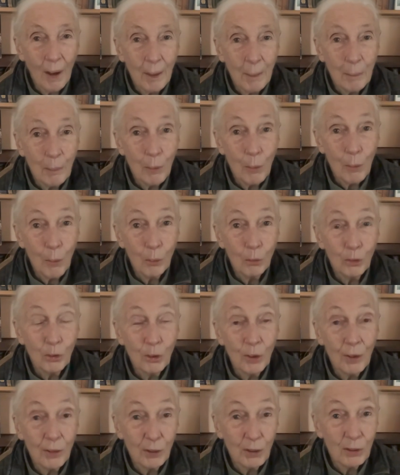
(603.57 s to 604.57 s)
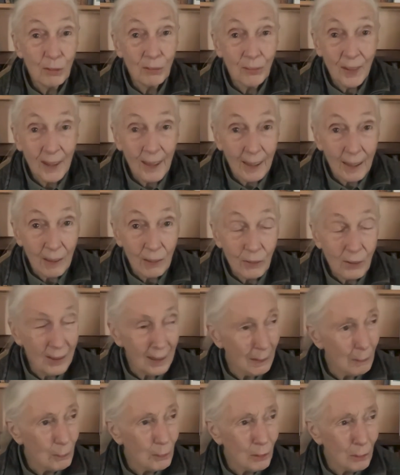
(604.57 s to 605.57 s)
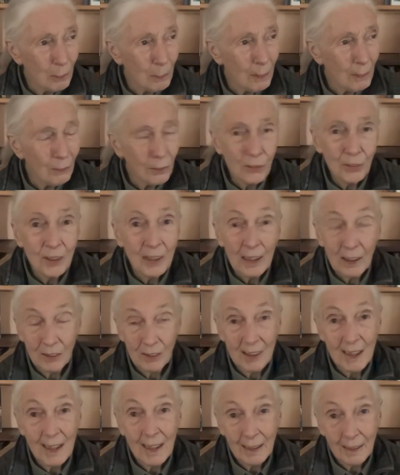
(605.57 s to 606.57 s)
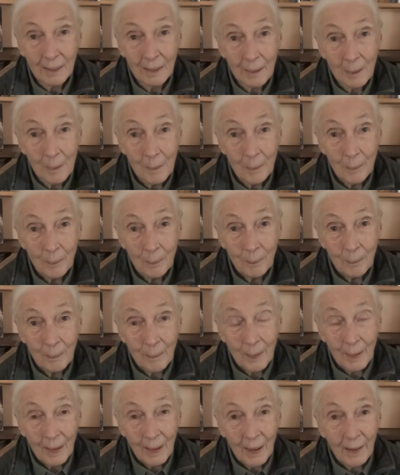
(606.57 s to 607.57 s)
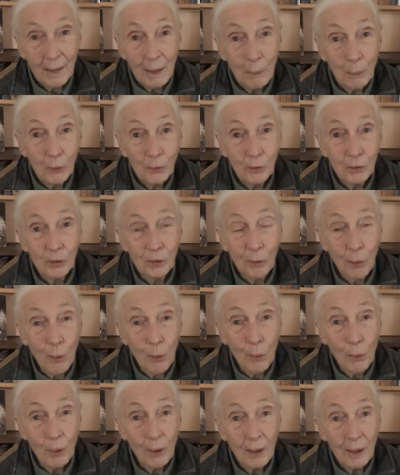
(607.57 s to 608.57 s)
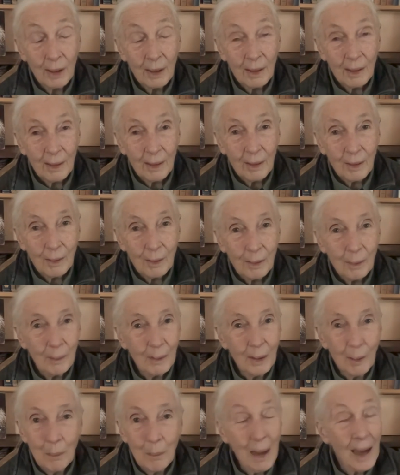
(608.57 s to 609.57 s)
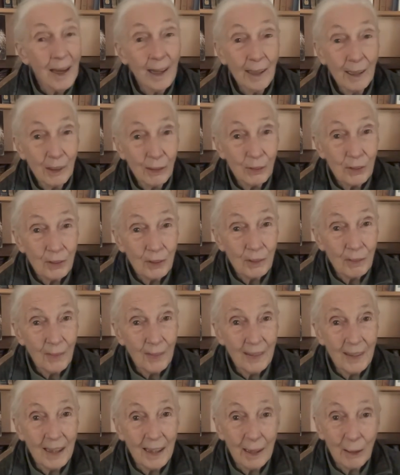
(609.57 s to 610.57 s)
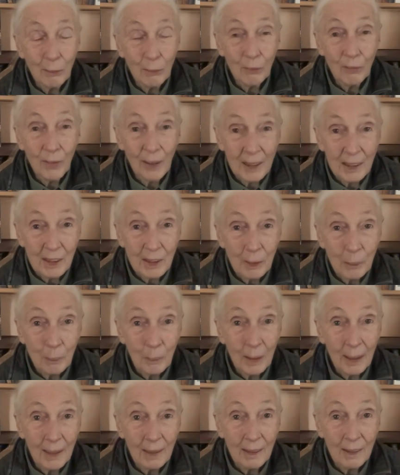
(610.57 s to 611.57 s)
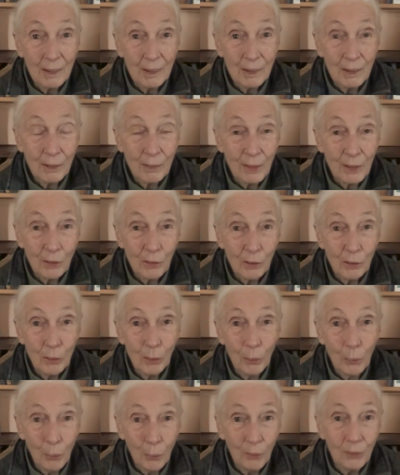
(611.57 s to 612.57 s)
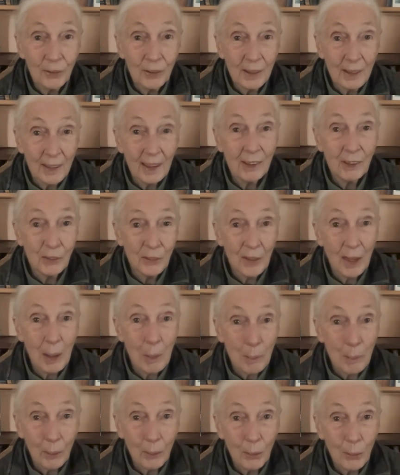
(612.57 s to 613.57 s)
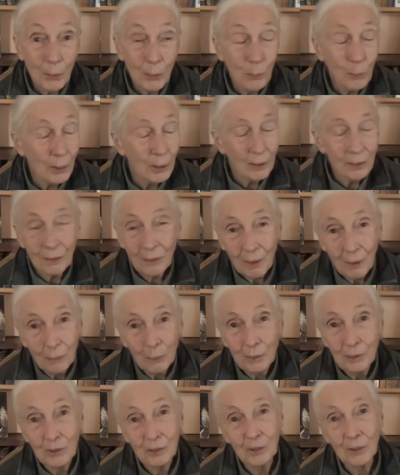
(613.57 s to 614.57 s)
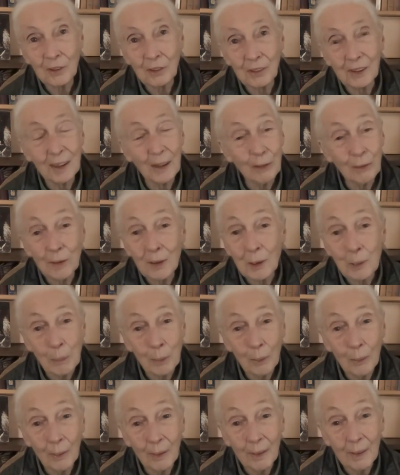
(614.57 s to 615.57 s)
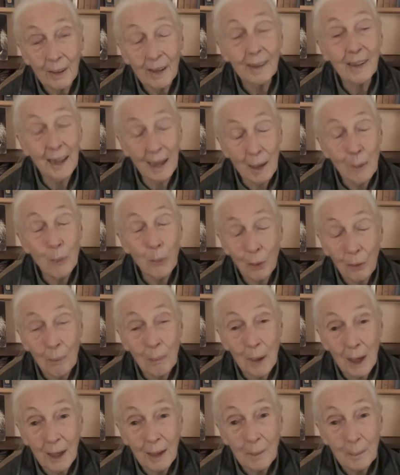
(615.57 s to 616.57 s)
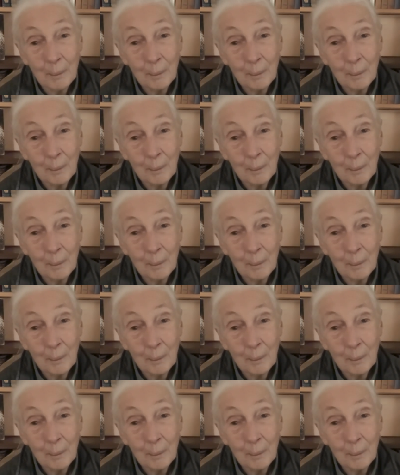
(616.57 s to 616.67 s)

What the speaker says: and more transfixed. And he was about 16. And he was so amazed that he invited me to the schools in his neighborhood, which, you know, was just incredible, and came with me.